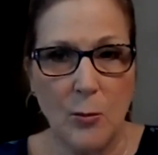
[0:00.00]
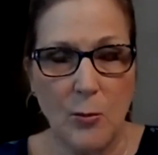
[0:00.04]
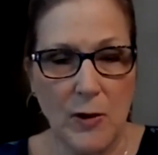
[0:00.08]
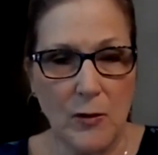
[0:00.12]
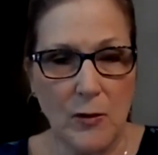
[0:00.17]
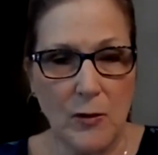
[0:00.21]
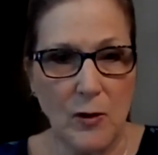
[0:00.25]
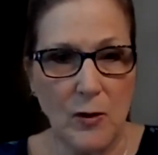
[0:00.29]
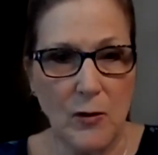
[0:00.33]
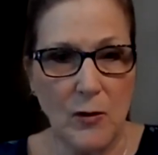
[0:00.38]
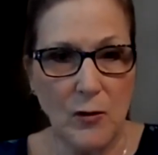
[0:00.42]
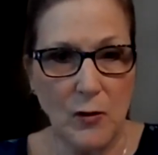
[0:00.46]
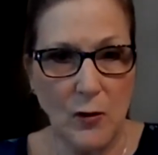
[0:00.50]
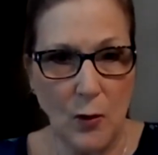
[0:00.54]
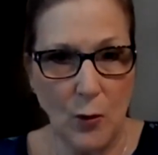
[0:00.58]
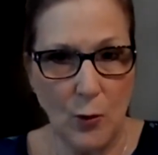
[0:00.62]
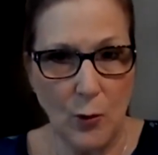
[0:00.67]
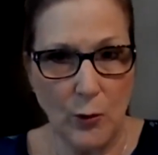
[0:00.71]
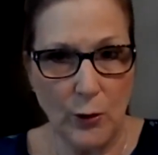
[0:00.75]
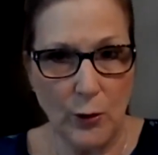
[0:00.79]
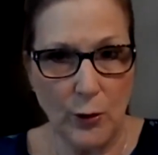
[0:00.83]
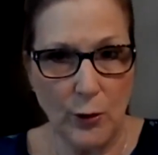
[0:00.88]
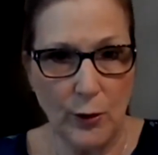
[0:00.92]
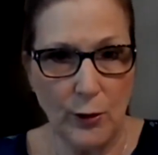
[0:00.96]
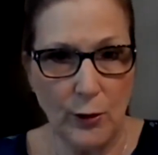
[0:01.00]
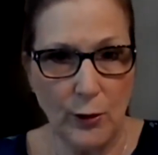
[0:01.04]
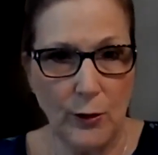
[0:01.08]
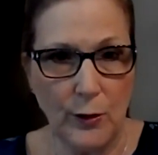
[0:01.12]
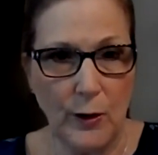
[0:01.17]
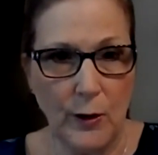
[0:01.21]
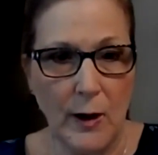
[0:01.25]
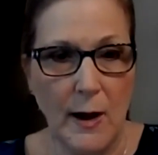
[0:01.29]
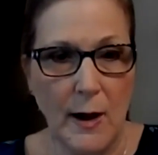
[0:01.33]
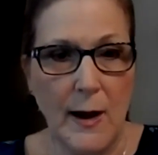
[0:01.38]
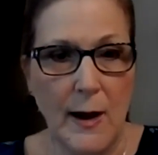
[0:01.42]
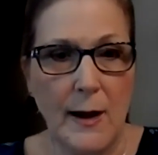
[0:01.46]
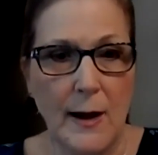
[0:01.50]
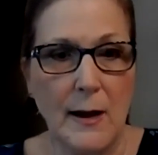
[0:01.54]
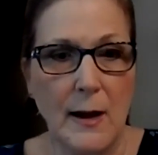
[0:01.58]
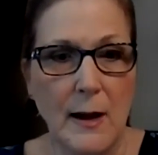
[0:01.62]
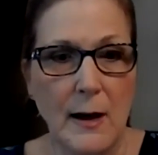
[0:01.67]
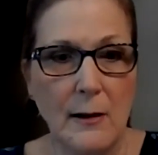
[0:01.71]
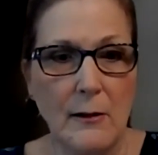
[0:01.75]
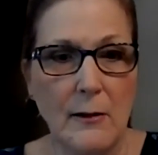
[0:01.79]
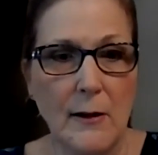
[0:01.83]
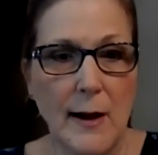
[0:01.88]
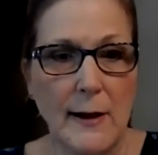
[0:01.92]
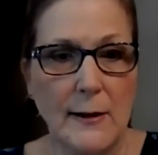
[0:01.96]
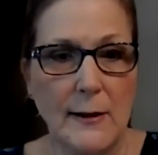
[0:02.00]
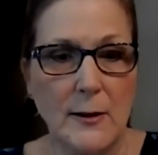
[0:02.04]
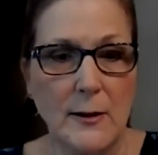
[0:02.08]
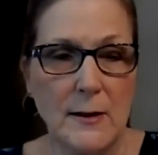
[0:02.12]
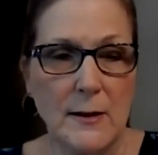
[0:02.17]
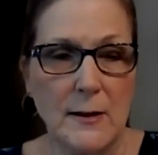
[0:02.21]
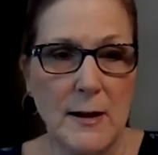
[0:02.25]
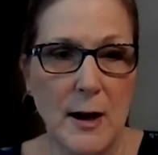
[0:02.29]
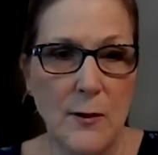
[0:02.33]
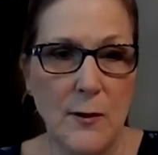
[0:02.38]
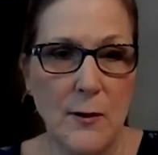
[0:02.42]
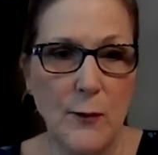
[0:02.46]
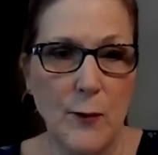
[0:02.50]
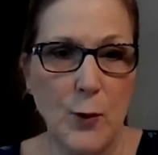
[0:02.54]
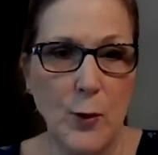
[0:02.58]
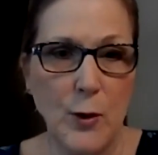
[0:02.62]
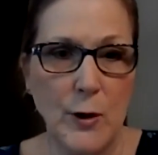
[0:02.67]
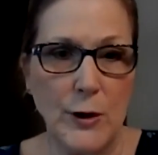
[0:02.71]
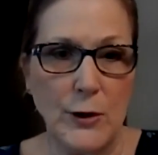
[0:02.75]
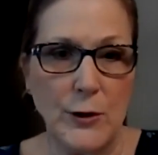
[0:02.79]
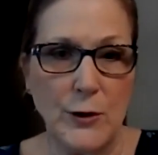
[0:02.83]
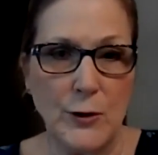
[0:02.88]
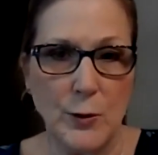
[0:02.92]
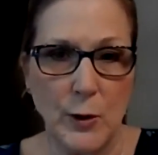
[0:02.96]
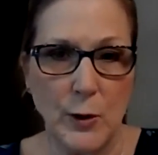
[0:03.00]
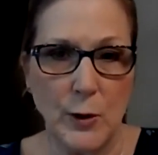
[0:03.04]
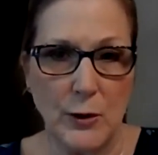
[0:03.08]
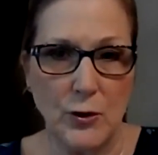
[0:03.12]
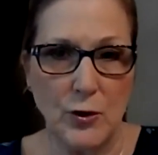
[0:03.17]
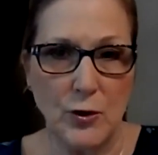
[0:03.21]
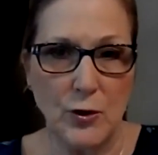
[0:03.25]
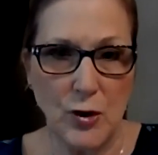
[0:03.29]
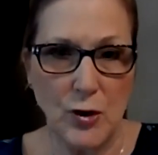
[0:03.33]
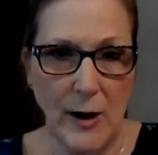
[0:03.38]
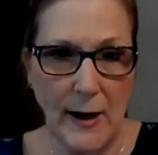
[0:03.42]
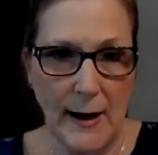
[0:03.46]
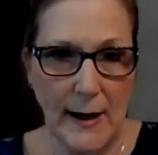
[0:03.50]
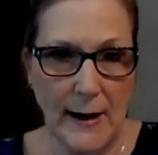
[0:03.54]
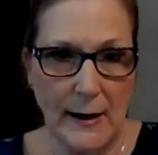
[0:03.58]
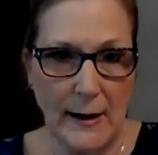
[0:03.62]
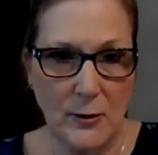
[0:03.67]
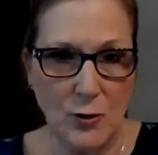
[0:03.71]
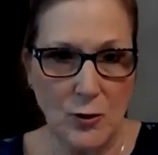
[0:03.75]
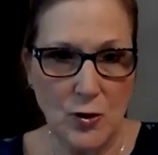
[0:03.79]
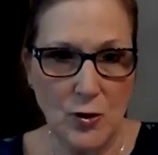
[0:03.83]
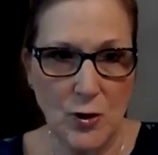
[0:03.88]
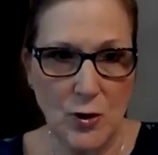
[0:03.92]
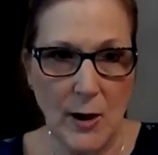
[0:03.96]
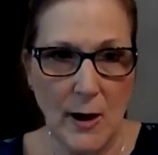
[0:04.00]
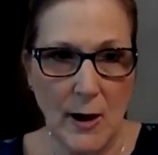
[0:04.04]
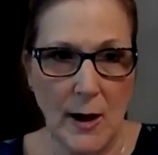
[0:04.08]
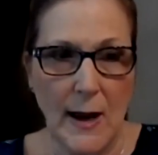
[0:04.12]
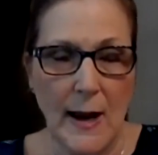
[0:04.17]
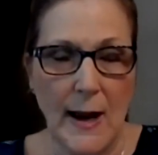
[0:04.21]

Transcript: business owner can elect a 1042 exchange.